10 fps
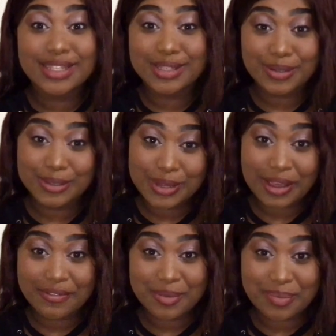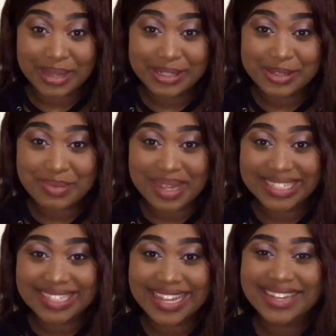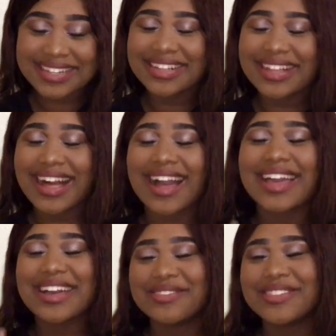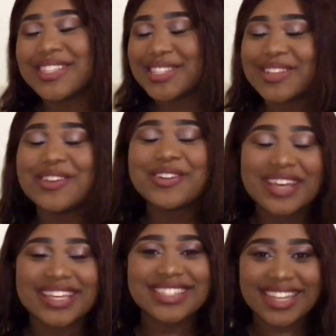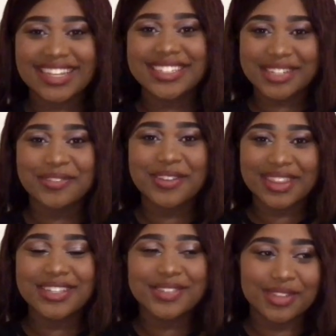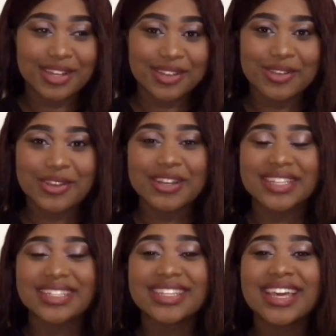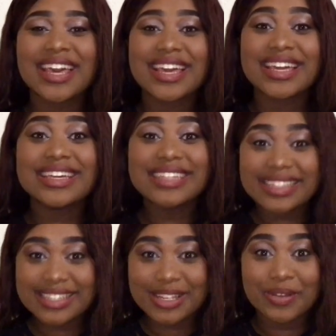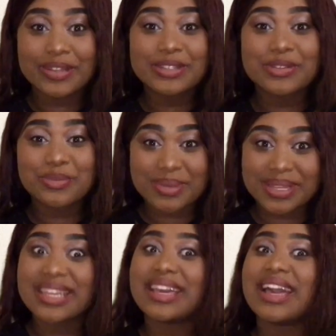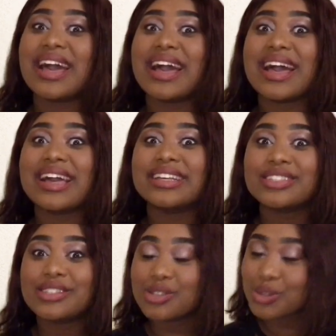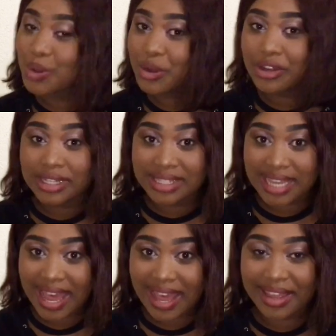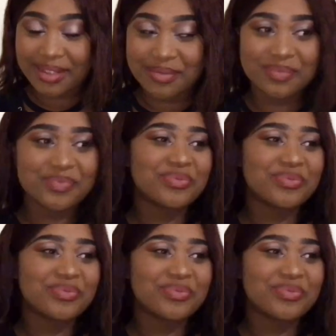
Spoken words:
It's good to have you back to my channel. I am so excited for this video because it's going to be a story time.